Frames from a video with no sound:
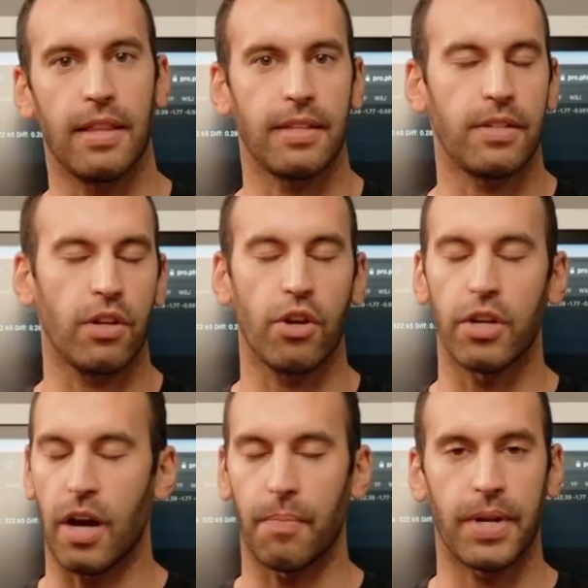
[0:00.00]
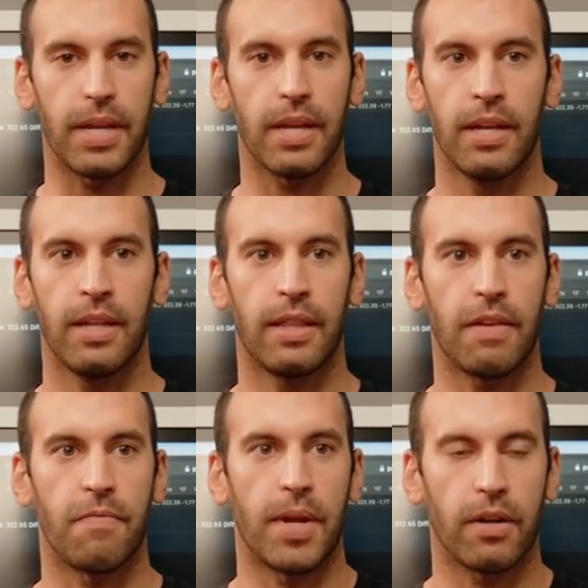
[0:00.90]
This is a good company.
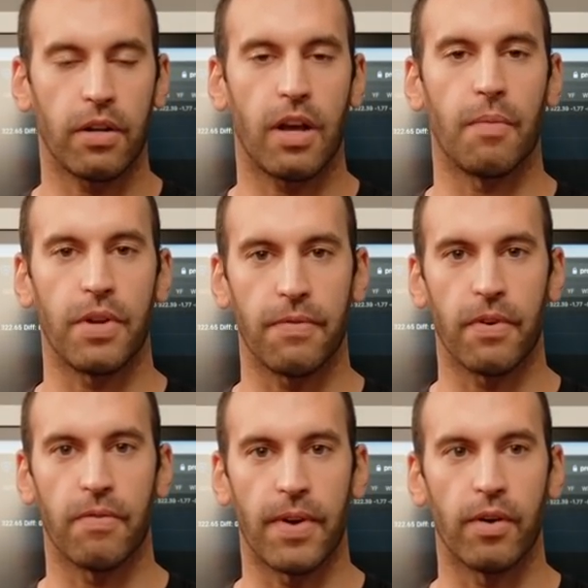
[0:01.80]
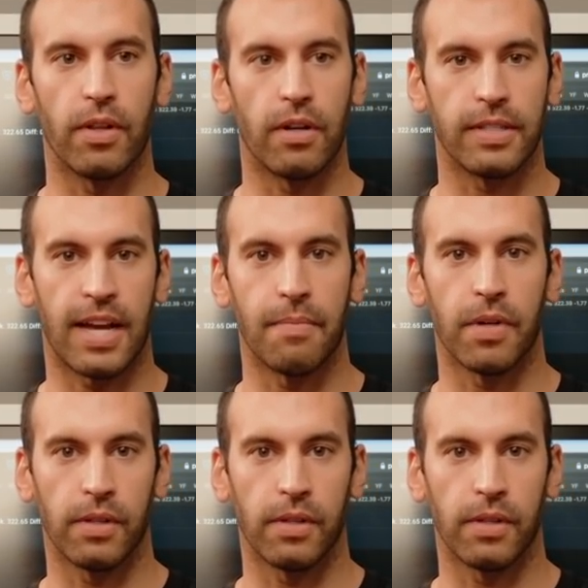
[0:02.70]
They've been a good company for a very long time.